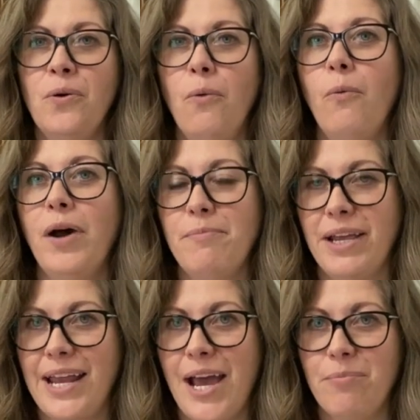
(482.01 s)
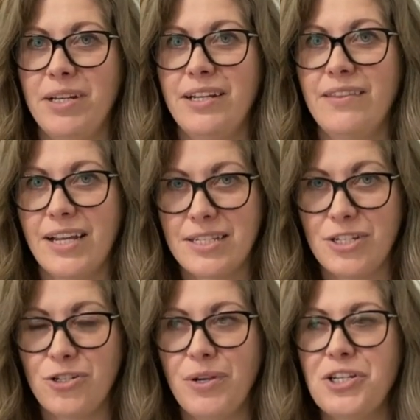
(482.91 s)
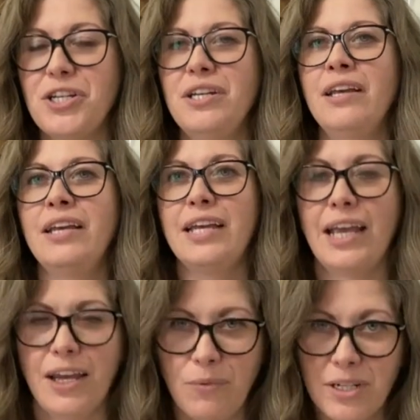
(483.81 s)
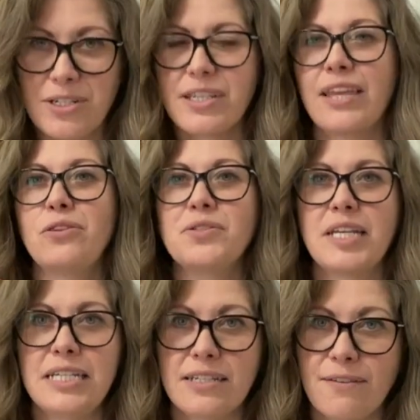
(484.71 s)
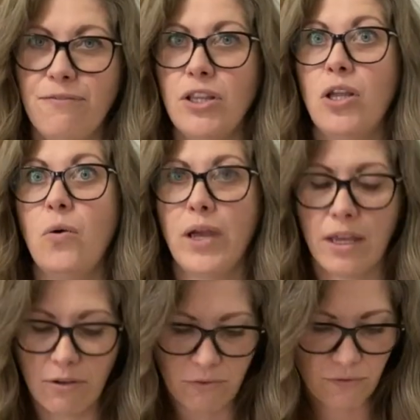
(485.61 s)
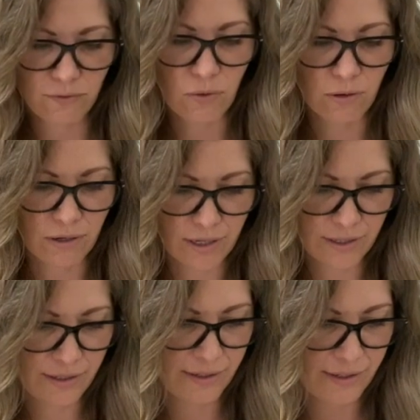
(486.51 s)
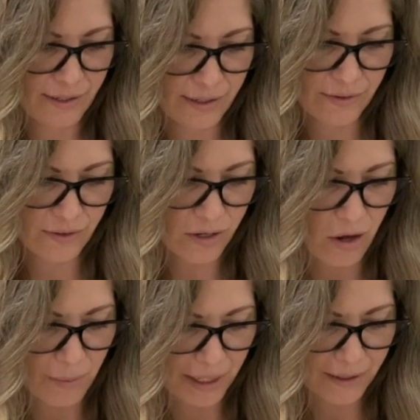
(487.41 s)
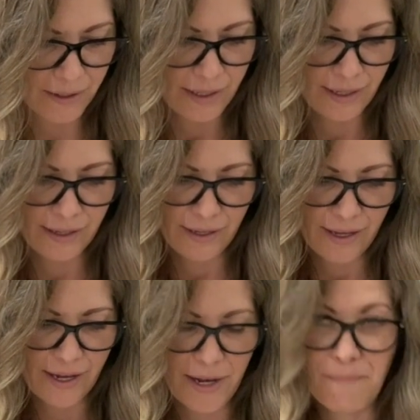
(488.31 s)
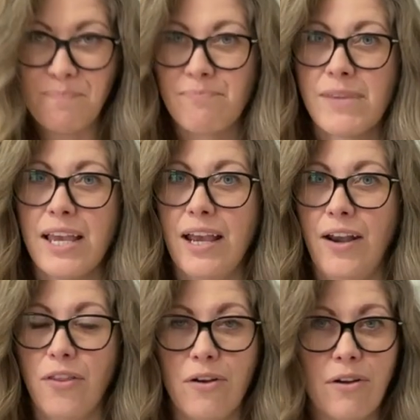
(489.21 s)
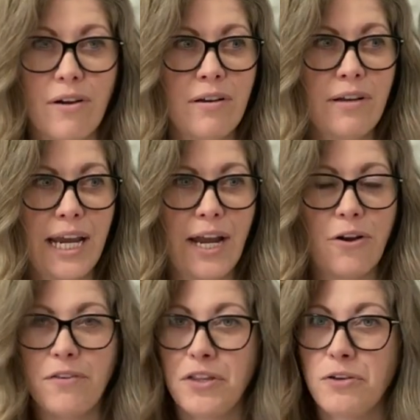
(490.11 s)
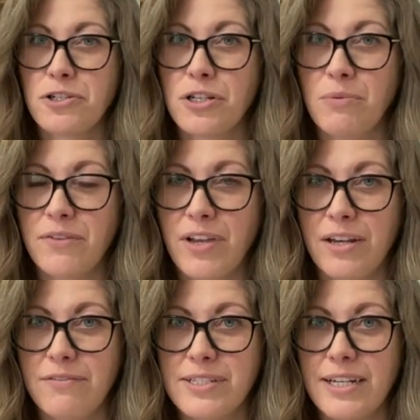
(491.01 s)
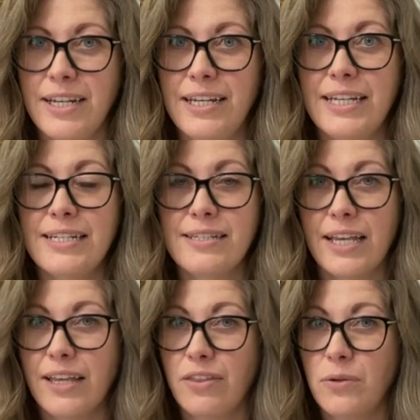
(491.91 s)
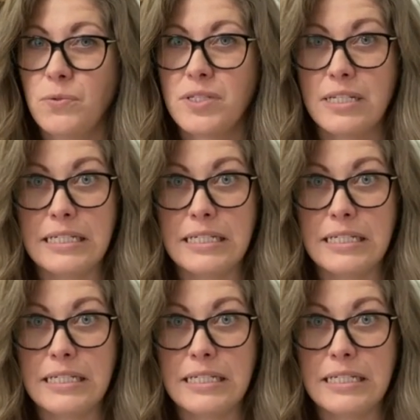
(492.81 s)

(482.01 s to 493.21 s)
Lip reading: what might happen in that situation, and we just get those ideas flowing for the comic. Another area of the ocean we've kind of studied is like those